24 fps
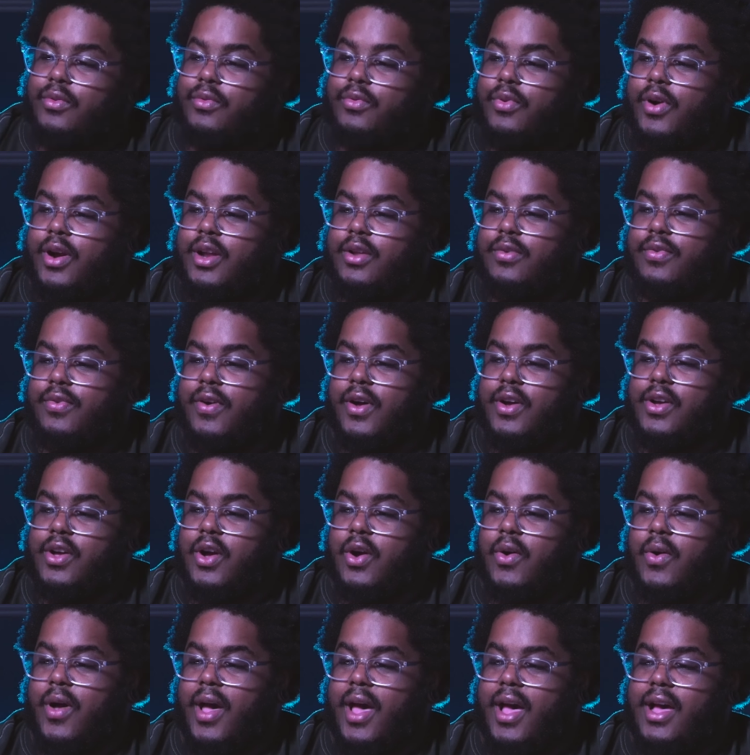Freddy
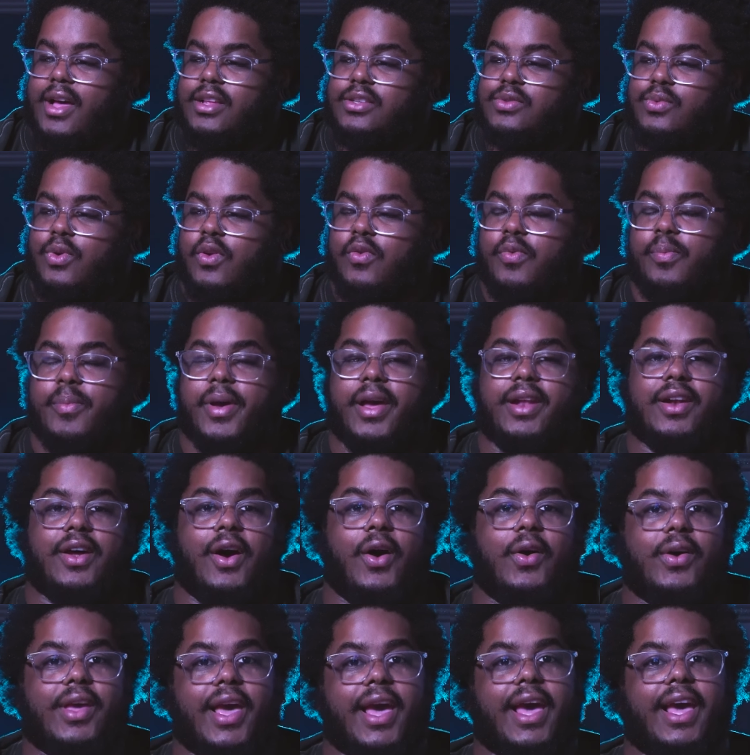Funko as Wolfman.
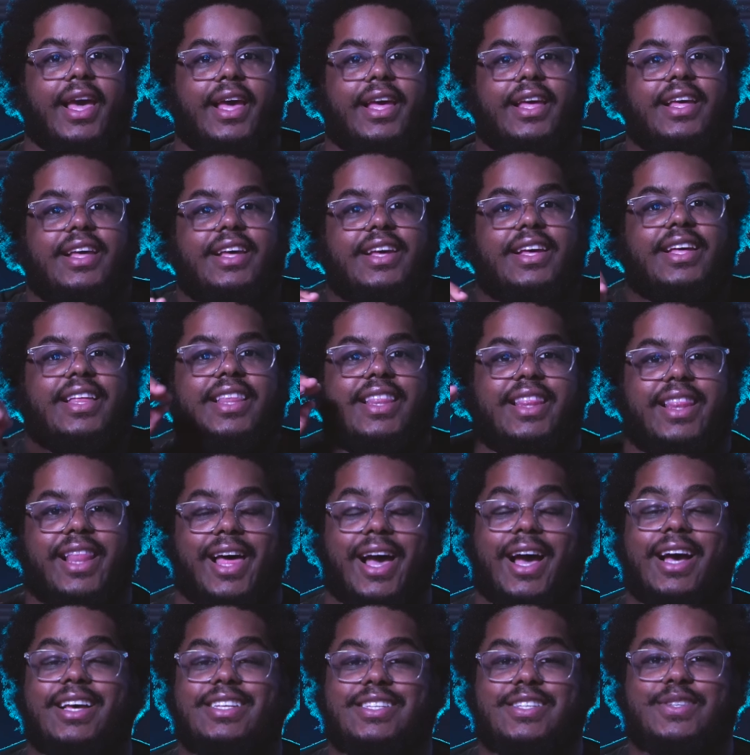Okay,
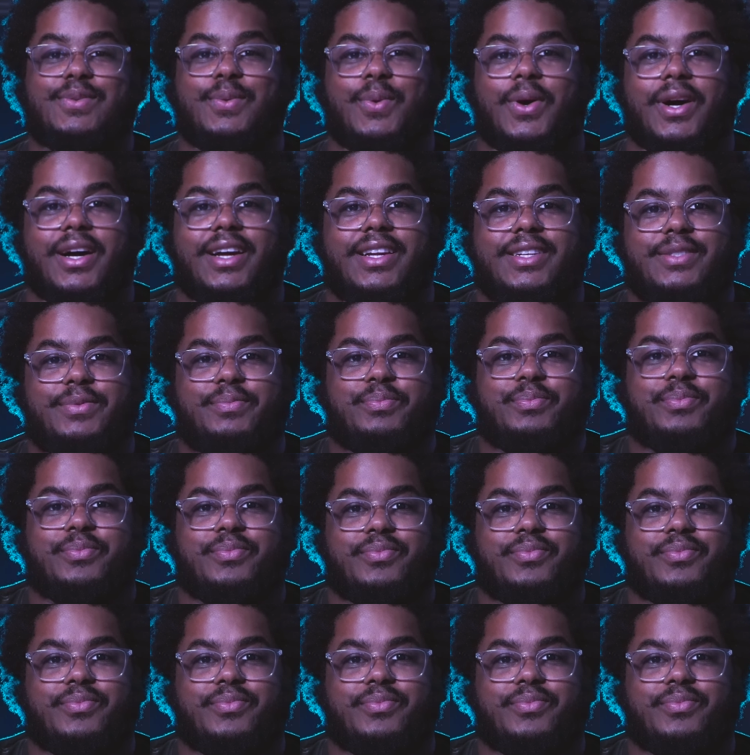last one.